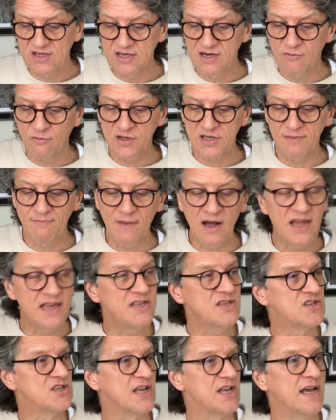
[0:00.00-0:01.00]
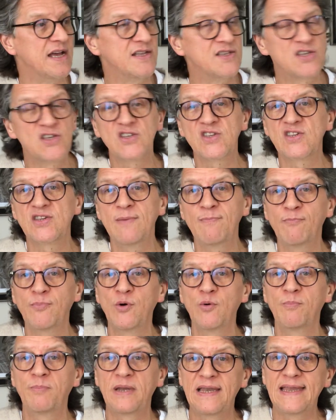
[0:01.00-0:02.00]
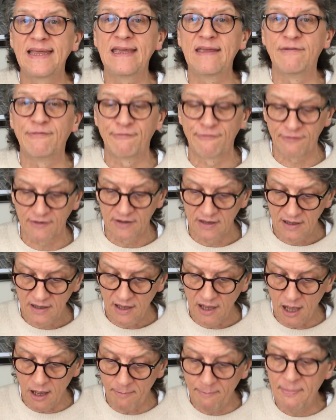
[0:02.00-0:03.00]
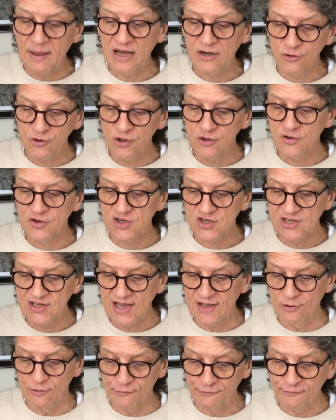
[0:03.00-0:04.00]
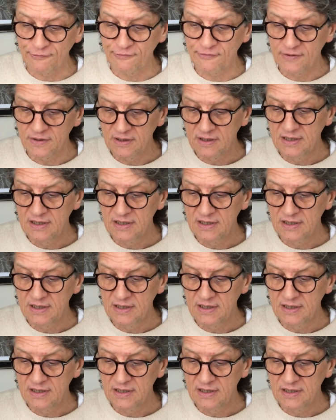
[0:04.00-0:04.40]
Now, what is a mindset? It's a simple belief about yourself,